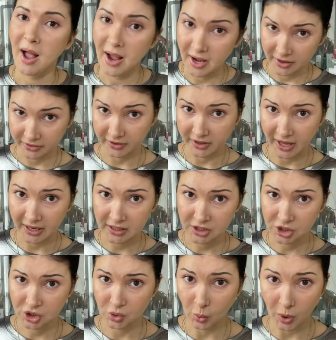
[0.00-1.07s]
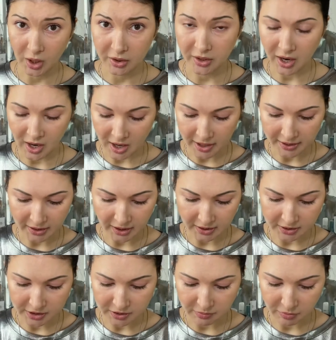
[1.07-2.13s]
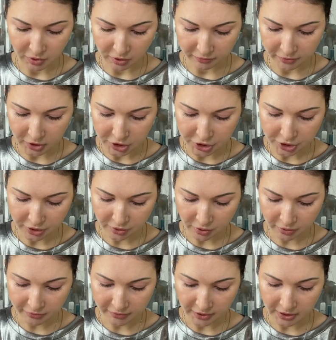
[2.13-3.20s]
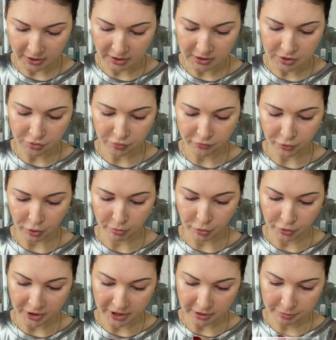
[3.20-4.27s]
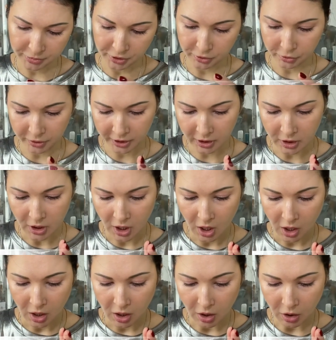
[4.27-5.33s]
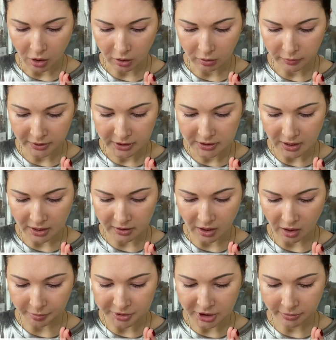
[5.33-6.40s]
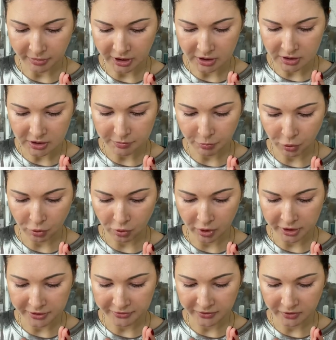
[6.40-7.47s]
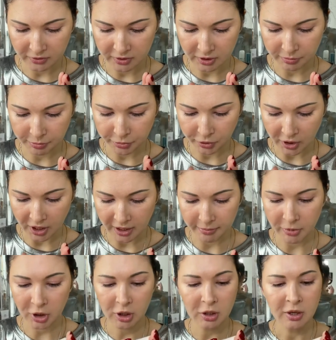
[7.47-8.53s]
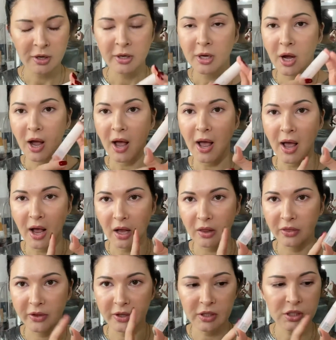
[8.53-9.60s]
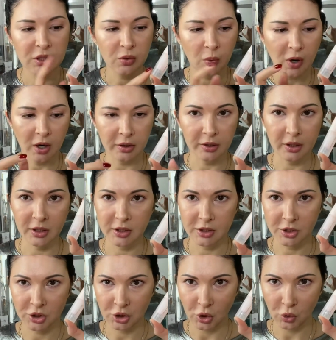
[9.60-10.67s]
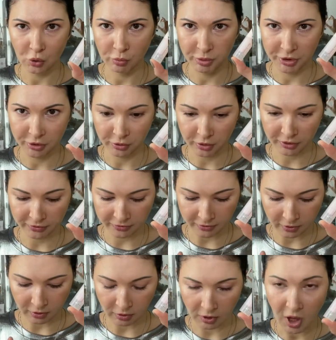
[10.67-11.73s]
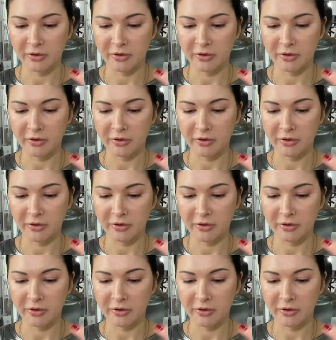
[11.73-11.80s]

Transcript: And the next one, I got a small version of it from Rare Beauty. Always an Optimist Pore Diffusing Primer, and this one is so beautiful.